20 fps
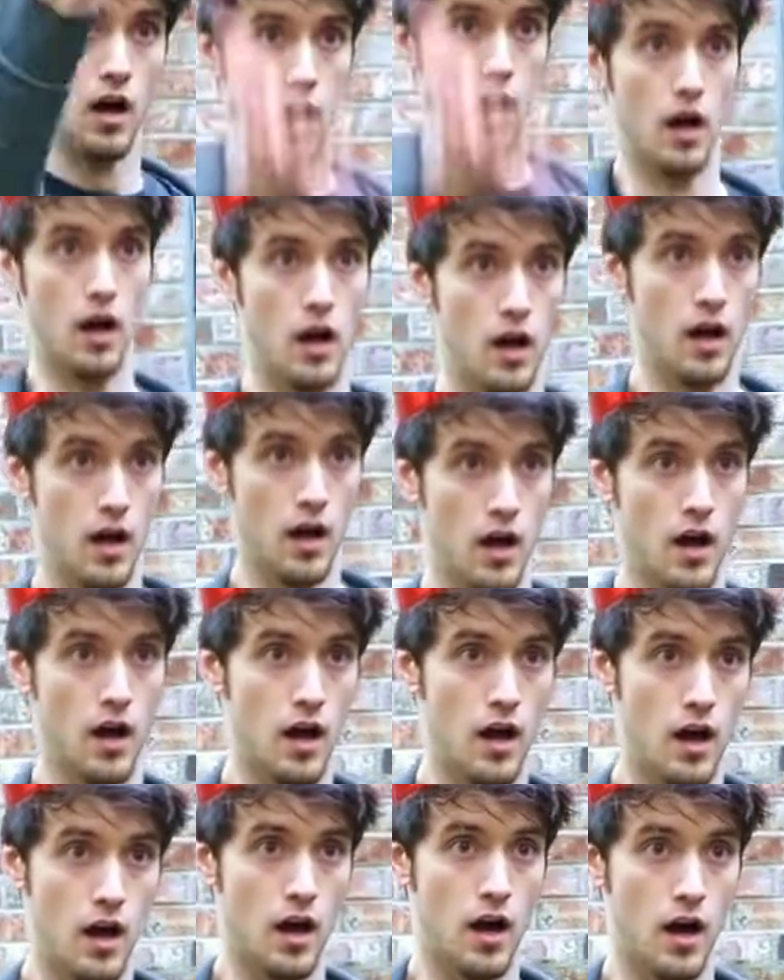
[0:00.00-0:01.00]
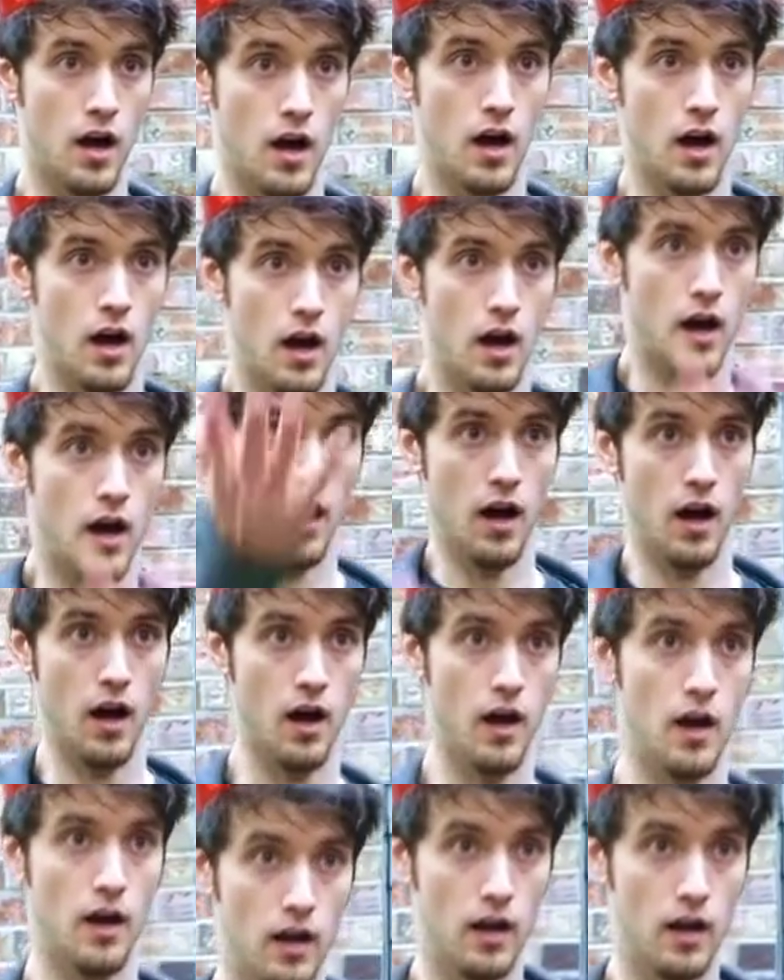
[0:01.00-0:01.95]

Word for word: still the same thing it's